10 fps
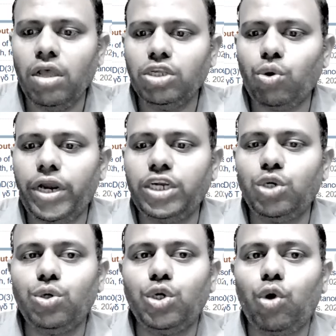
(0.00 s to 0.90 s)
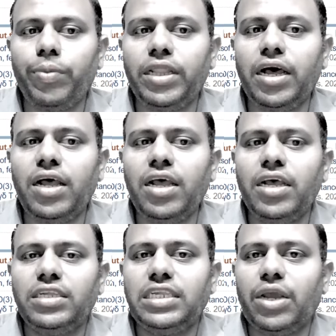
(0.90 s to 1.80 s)
so it should show me the
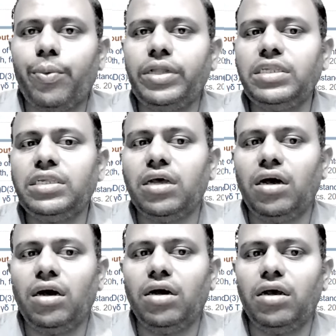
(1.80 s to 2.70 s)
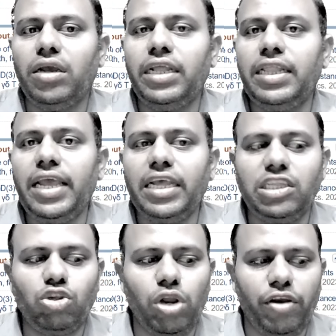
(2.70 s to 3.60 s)
sequence in the
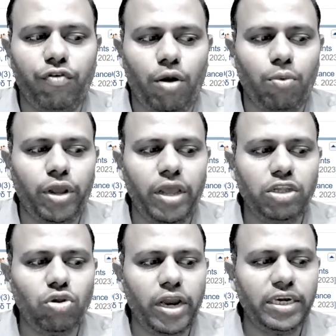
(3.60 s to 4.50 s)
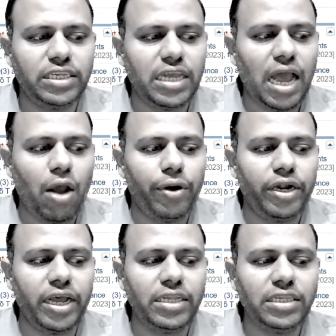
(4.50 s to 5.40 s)
insulin form. Okay, so let's see how
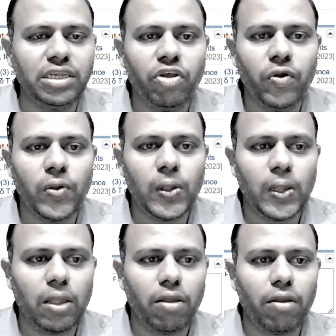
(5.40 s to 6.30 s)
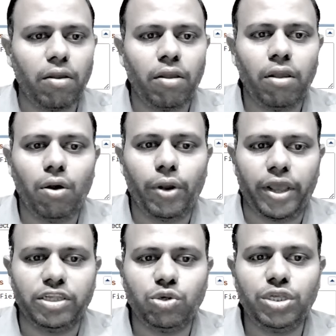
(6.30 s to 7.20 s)
it does.
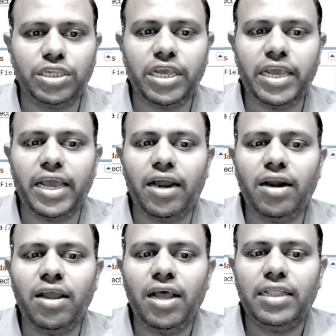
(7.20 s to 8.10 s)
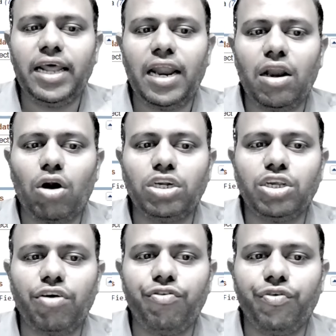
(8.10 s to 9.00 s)
Okay, so see here, there are
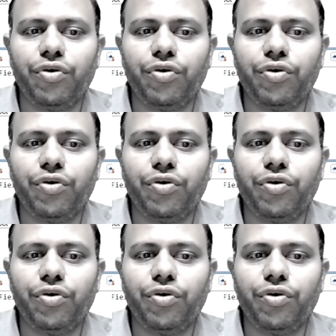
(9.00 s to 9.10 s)
lots of